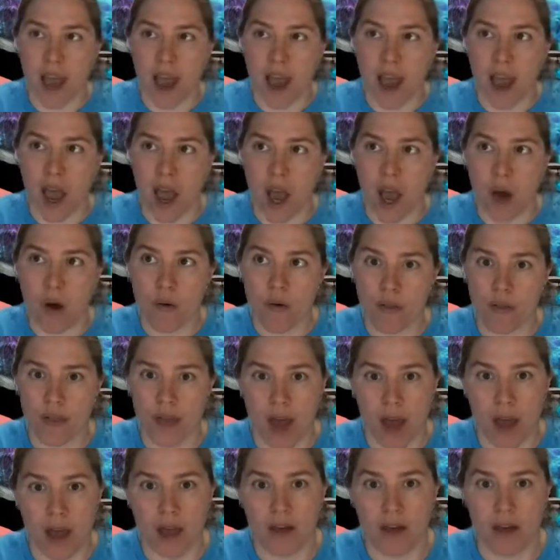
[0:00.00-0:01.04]
how
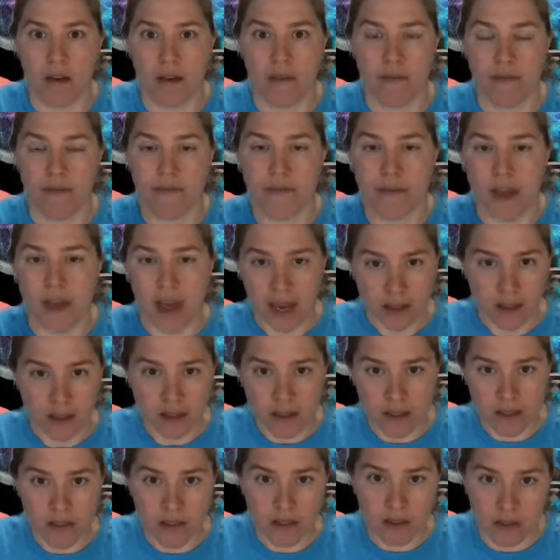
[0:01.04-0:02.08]
that
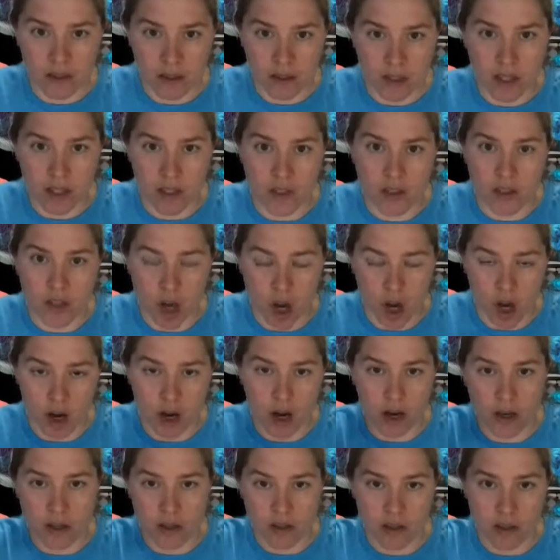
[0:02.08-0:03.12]
affects the
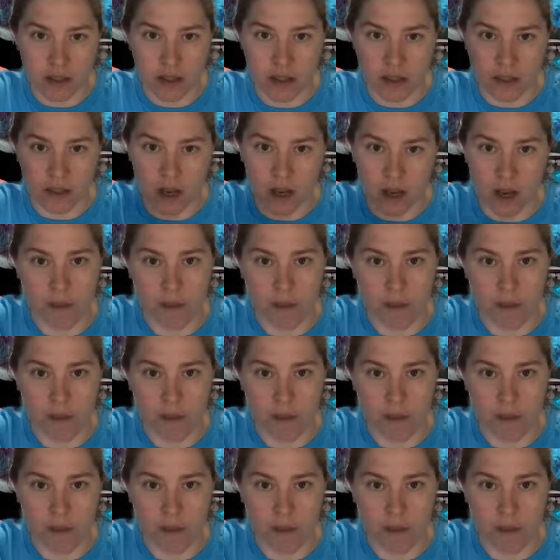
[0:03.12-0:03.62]
dog's,